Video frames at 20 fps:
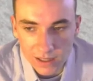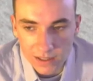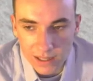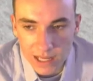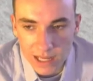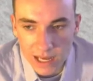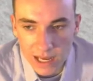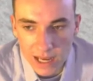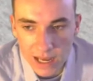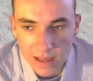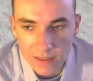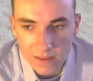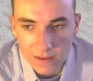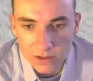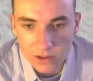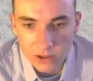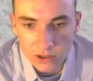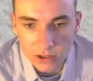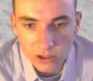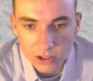And then
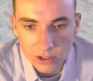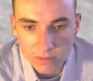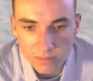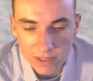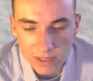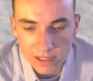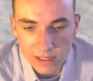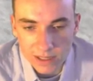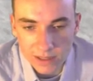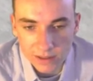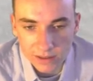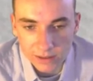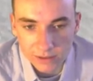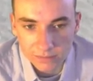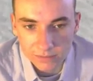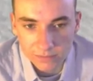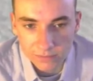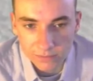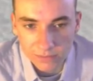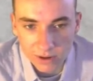this should be
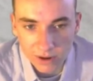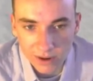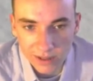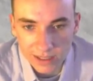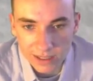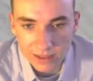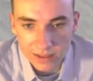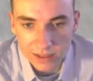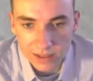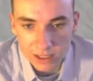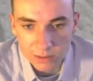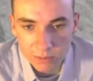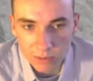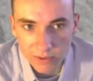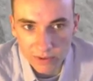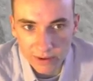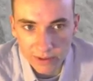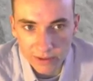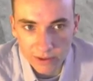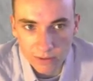done for at least this
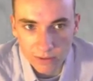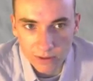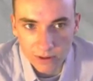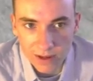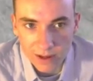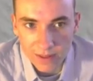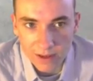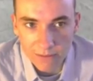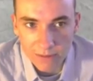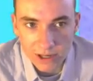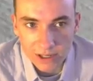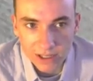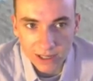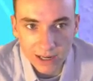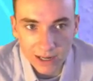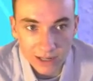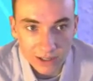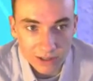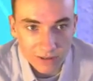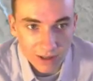part of the corner. And then we just
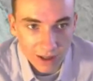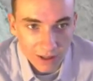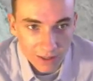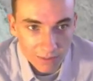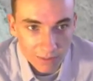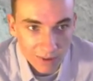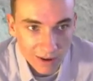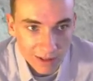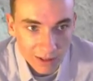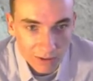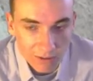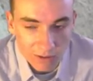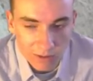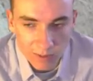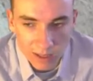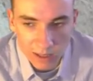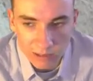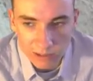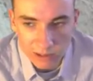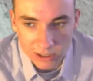got to do the other part of the quarter
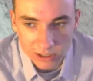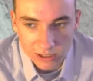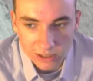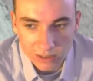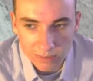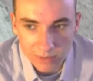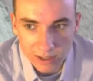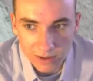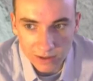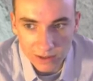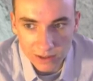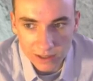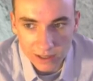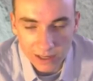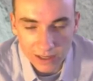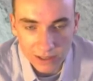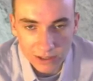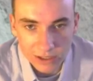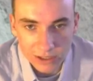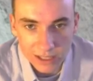pipe, which isn't going to be hard,
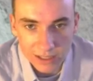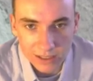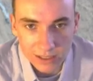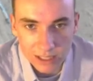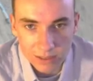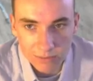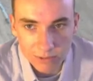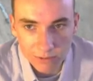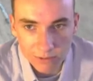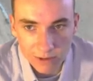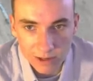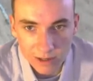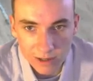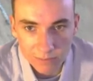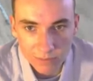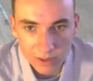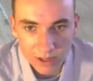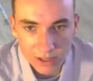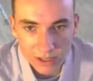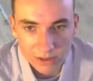and just that steeper one.
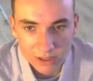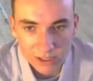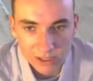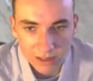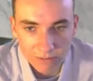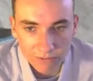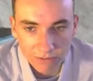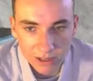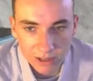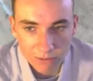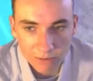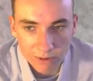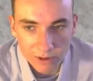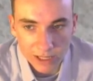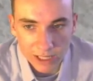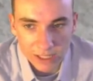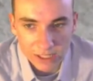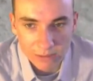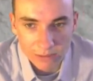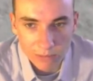But this is definitely the
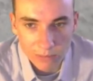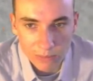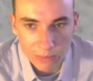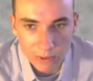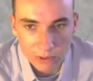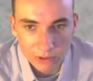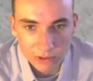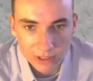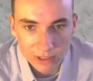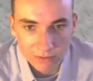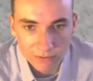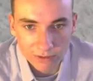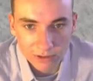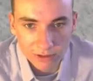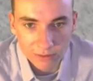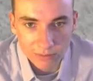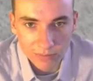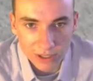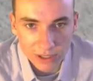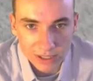one that's the most
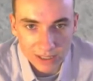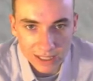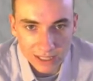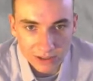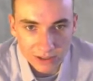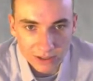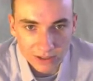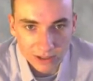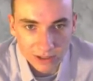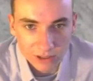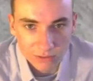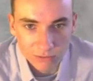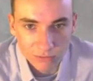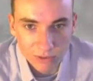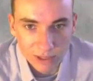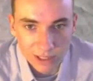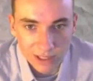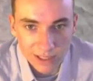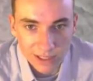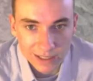difficult. But this actually looks
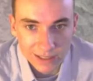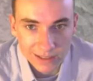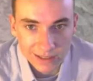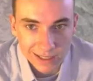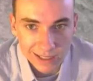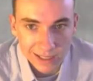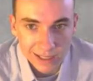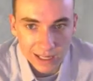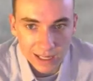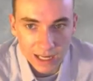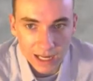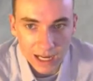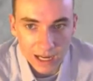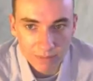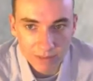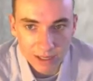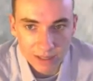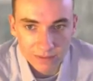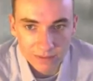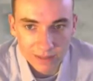really, I
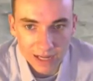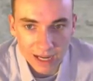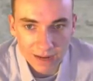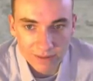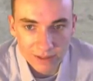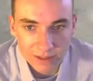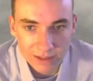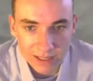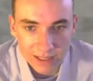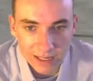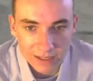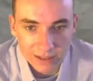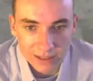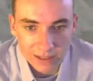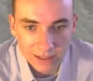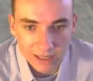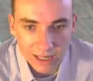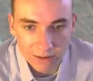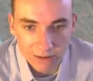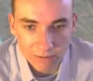mean, obviously it has
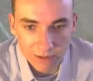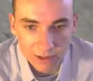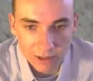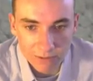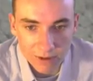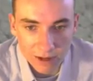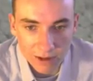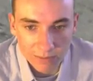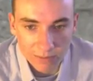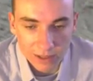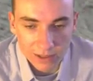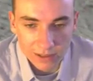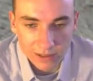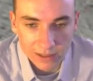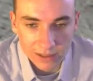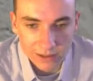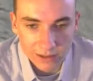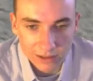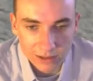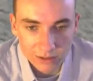to skate really well, but
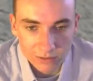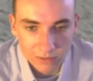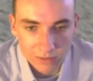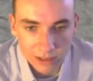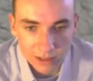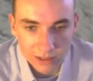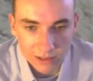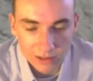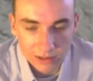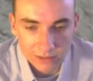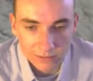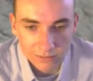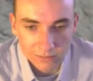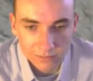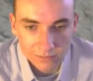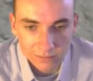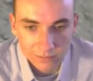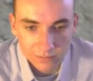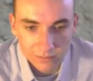it looks really good.